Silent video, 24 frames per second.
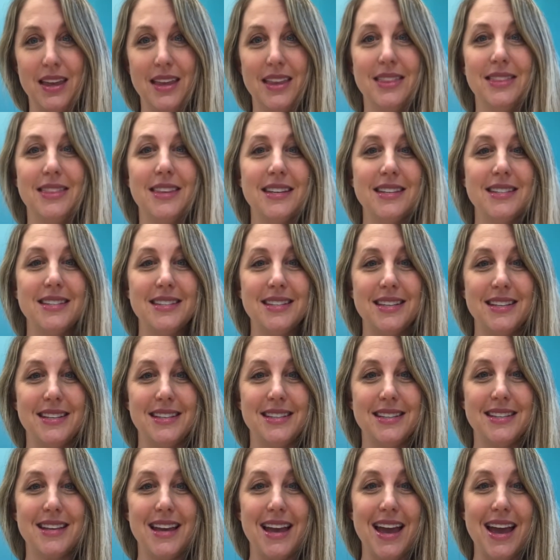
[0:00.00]
This
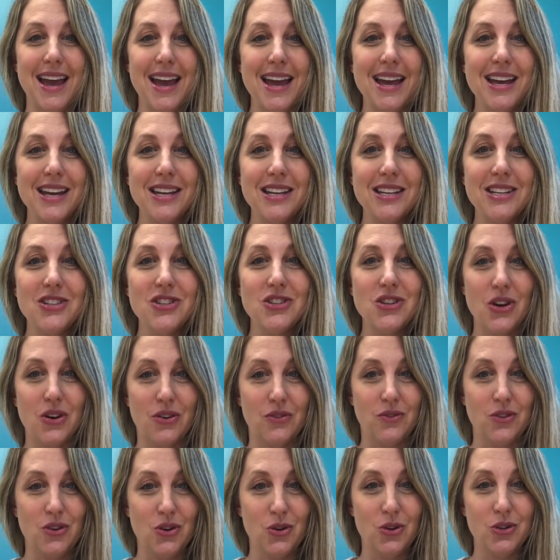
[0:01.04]
is edge
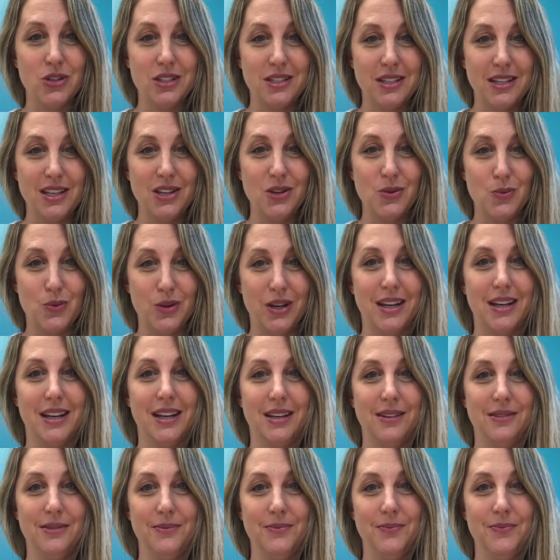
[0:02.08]
of your seat
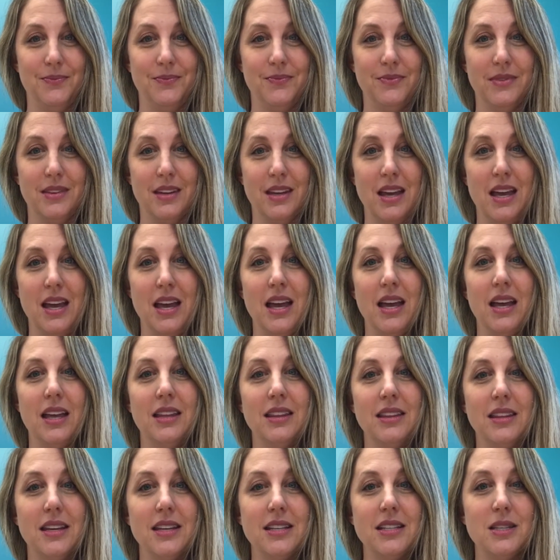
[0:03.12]
reading.
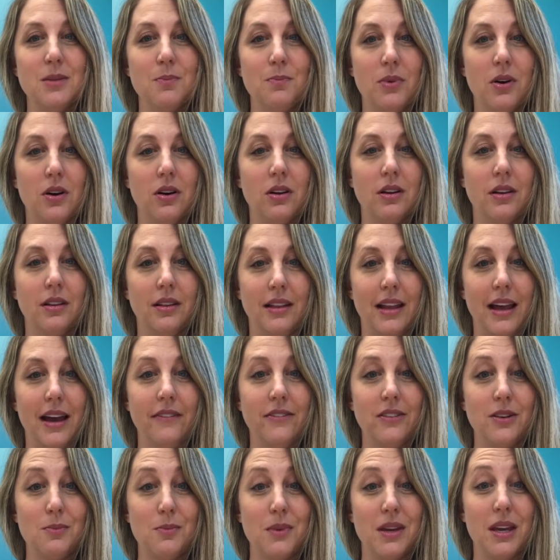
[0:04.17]
This book
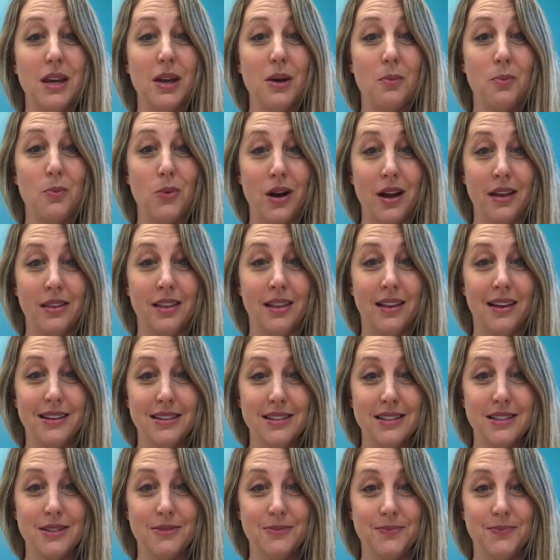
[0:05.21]
left me
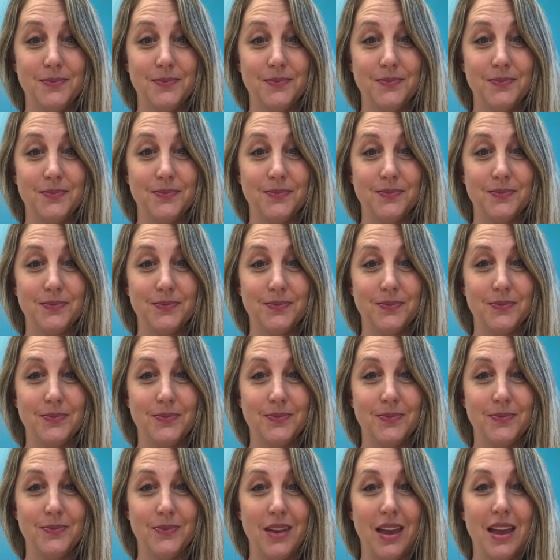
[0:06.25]
breathless.
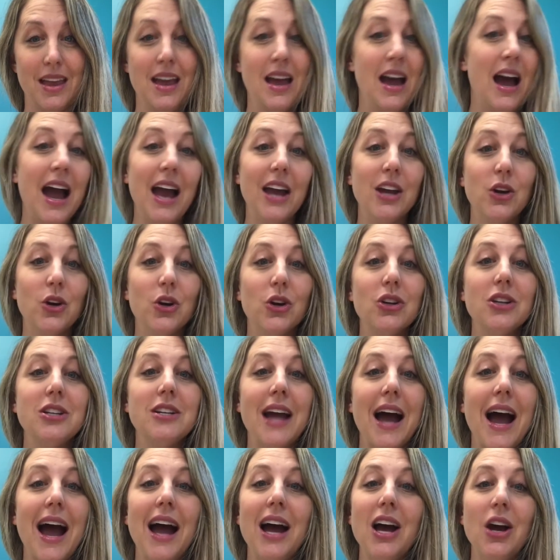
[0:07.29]
I could
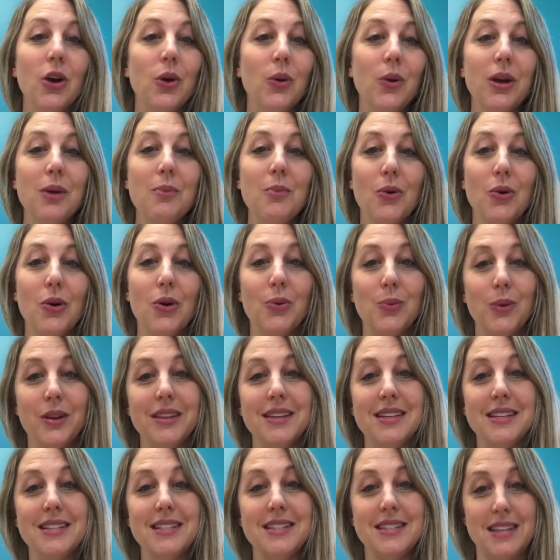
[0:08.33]
not agree more with
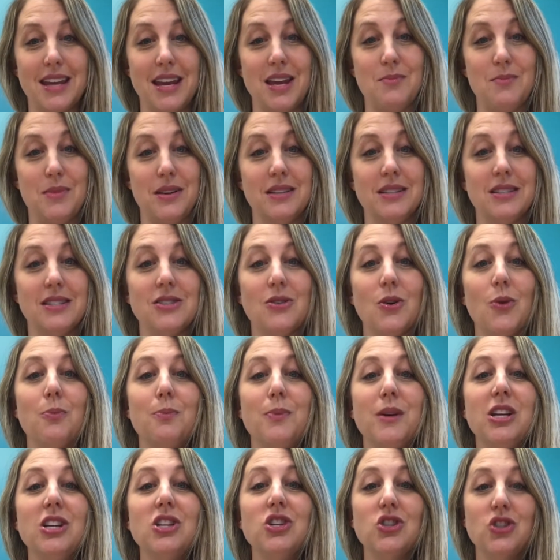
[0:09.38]
these statements, so
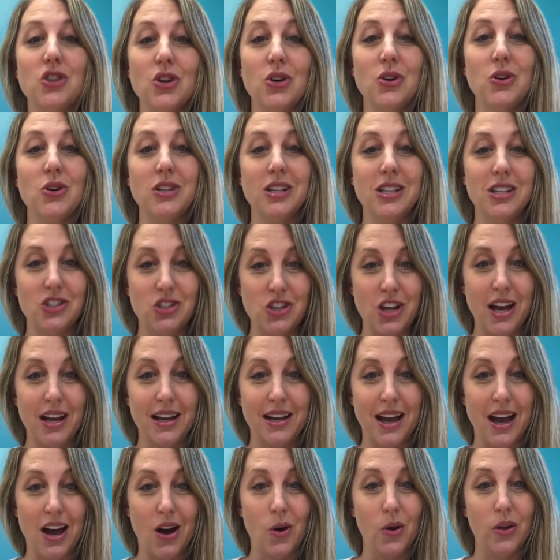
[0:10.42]
be sure to
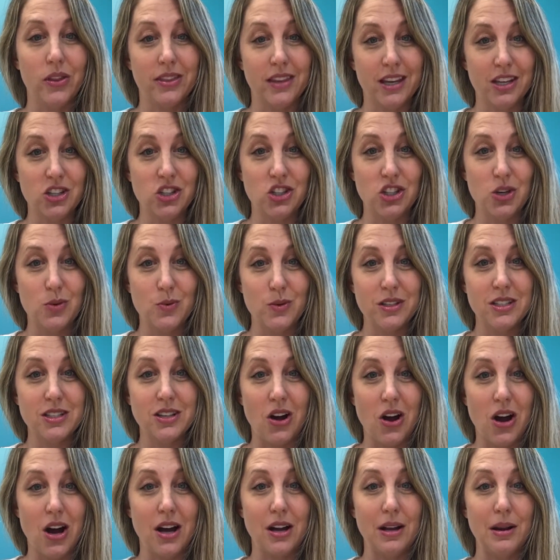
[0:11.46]
check out Then She Was
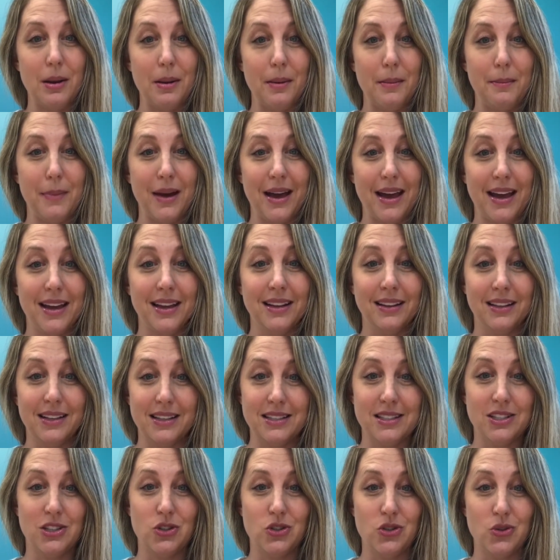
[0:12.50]
Gone by
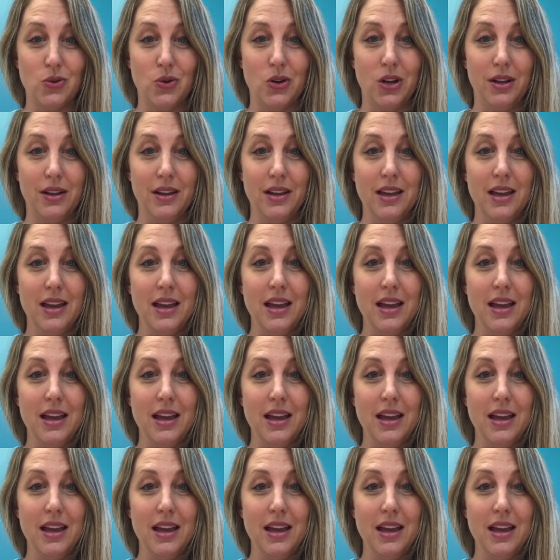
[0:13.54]
Lisa Jewell.